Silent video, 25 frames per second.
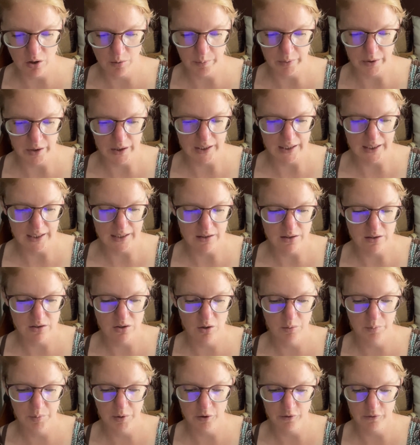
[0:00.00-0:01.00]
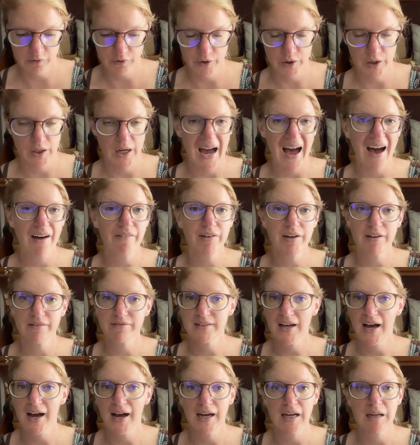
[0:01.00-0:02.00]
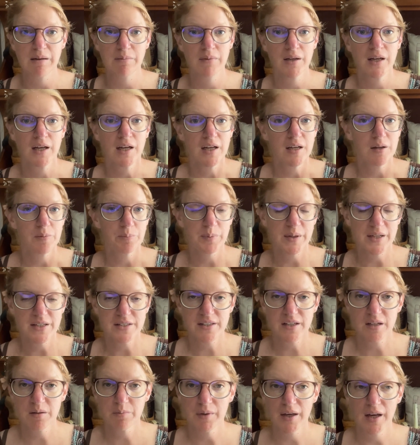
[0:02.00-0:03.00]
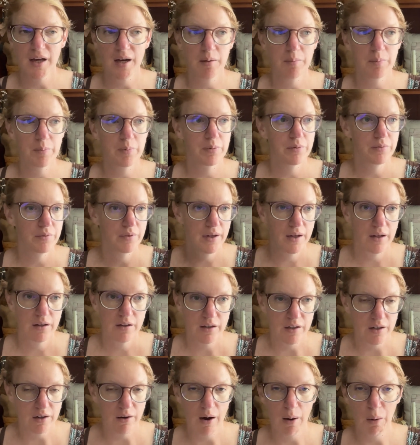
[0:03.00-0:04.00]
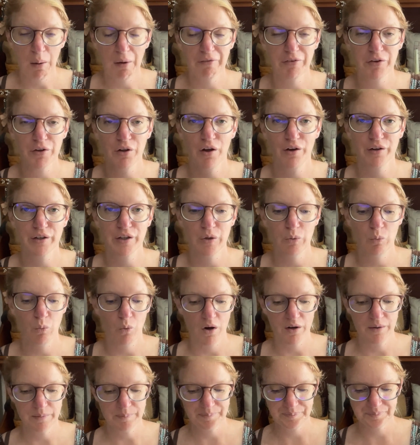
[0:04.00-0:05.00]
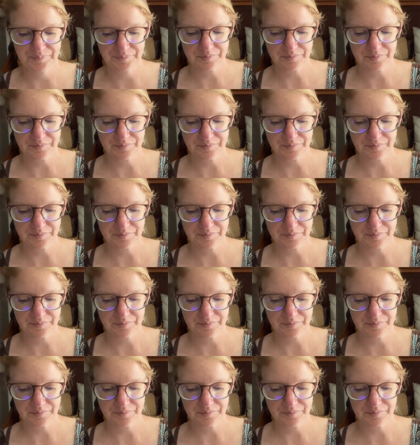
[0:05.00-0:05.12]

pretty and so beautiful, and you have enough time. These can be up, you know, however long you want.